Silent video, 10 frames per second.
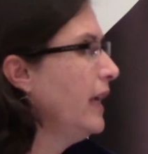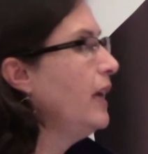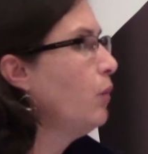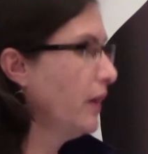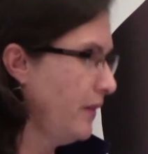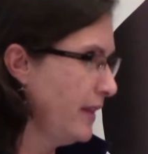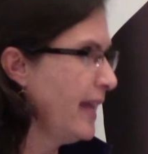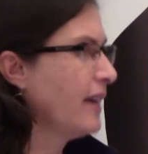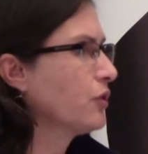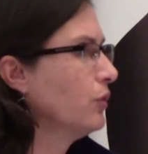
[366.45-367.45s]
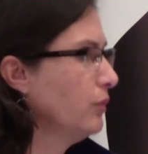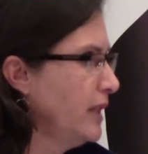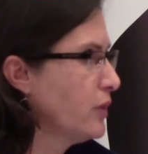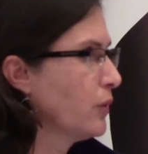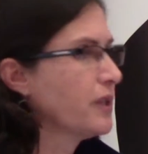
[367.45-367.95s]
He wanted the natural
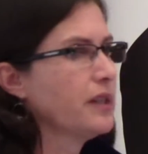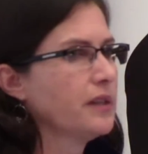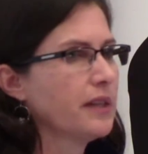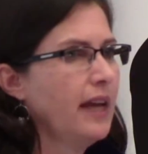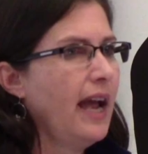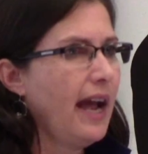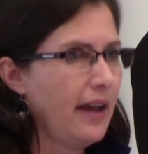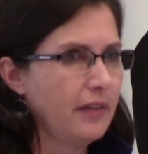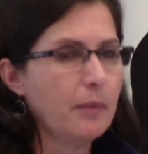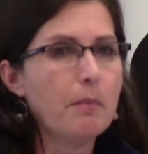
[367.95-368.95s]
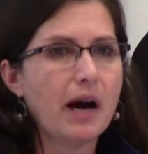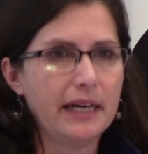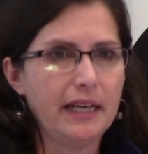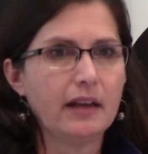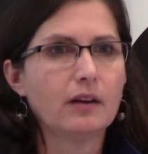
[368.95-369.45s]
resources and the
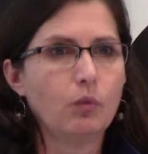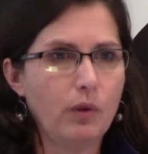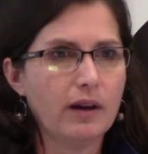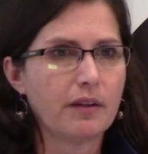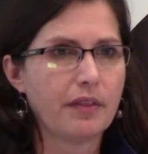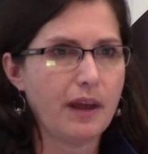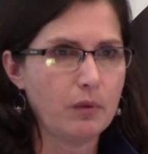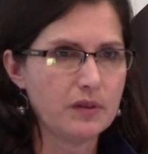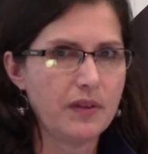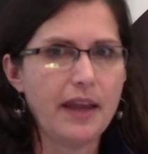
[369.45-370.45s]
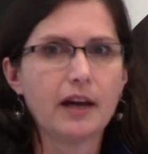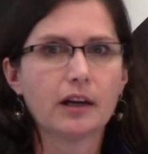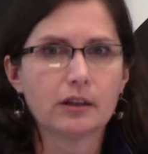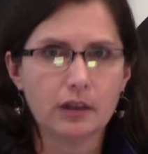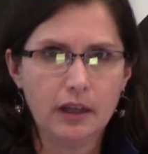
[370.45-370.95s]
mining wealth that was
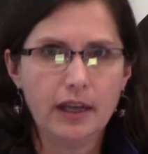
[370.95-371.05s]
there,